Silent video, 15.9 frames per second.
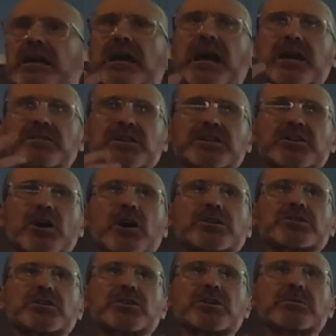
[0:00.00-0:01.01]
and the
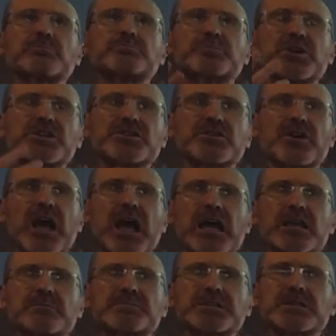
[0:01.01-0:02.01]
doctor
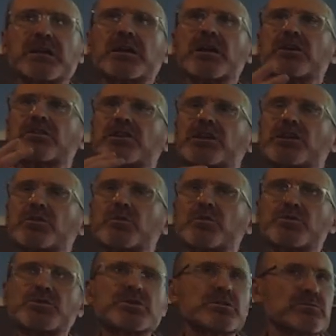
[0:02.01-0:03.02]
prescribes the
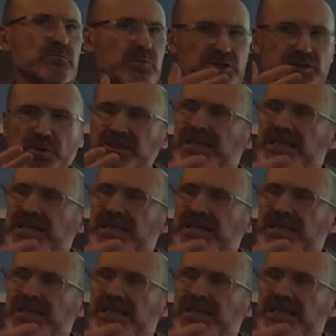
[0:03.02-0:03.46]
use, which was